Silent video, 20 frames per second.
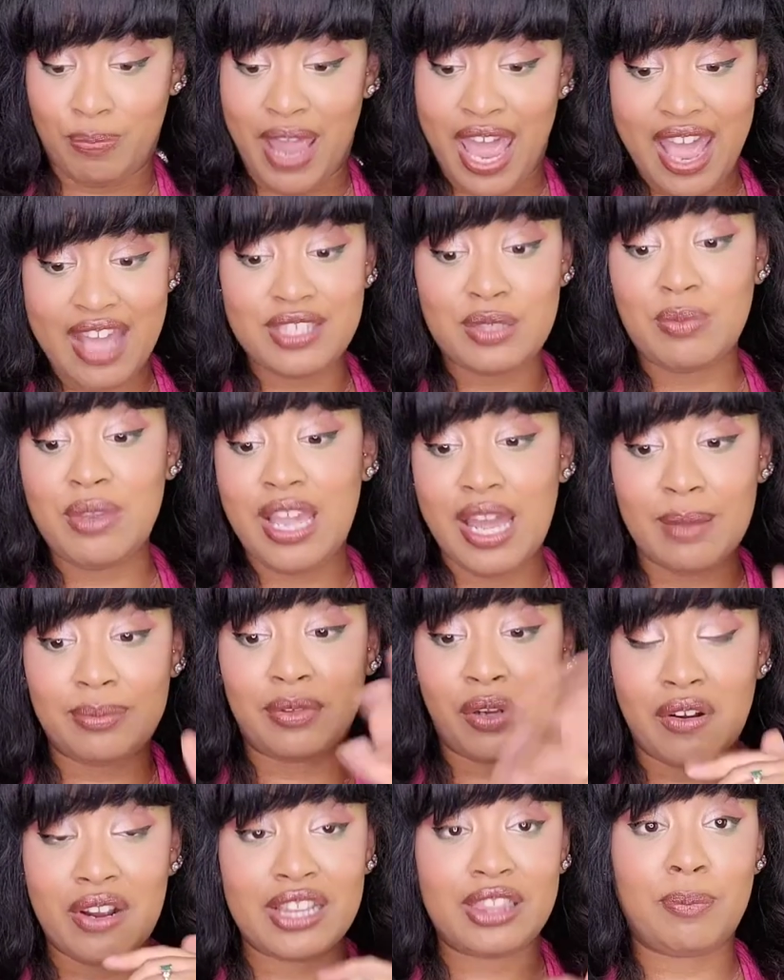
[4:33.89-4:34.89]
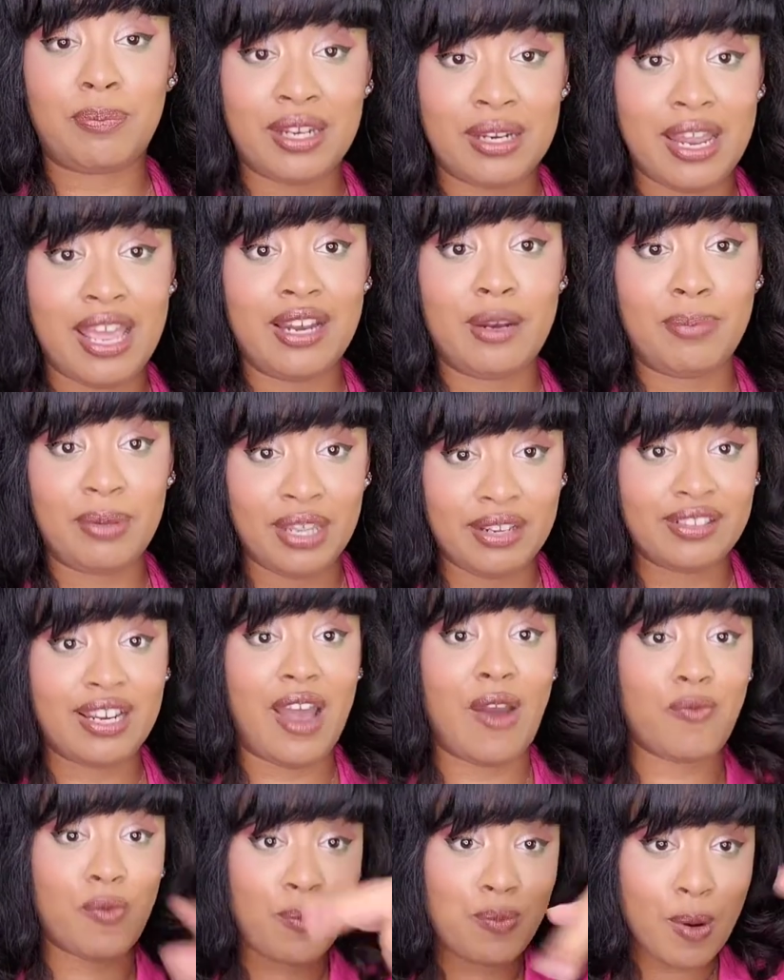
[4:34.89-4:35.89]
Pass me up, throw out the banana peel.
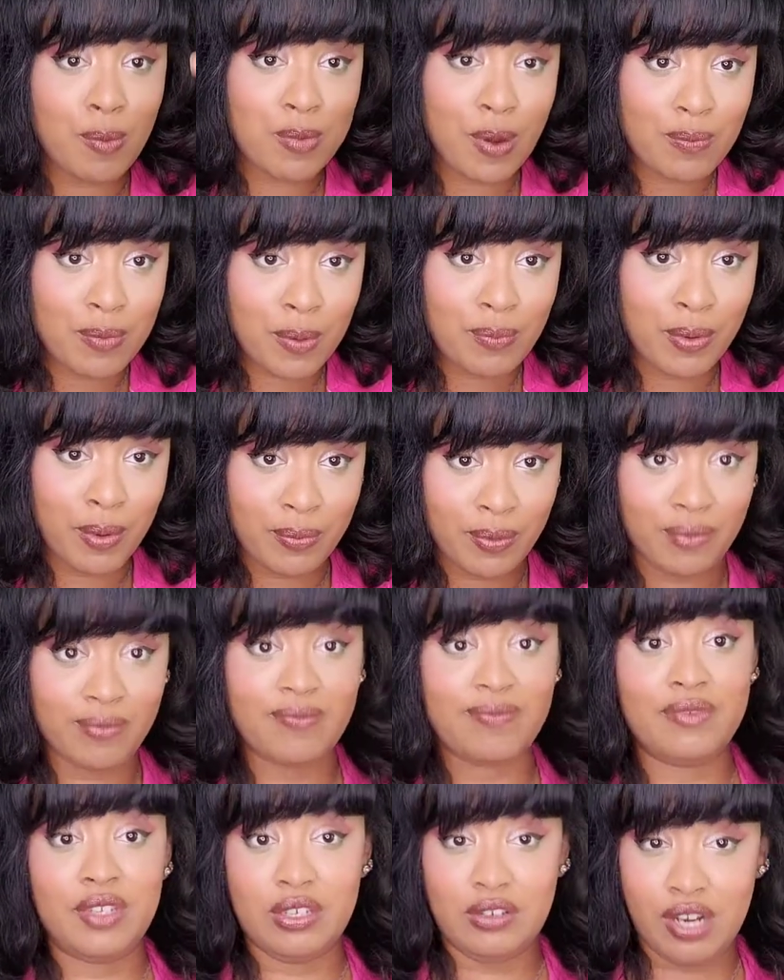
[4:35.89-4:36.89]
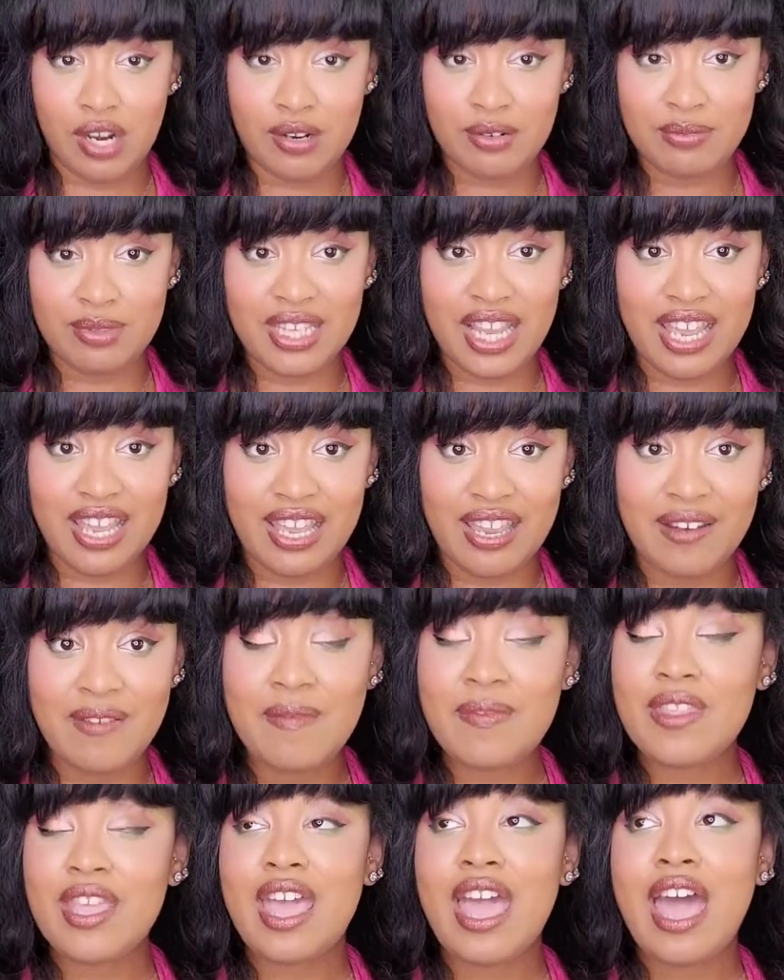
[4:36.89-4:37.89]
Now, whoop, whoop, whoop, whoop, whoop, whoop. You know what I'm saying?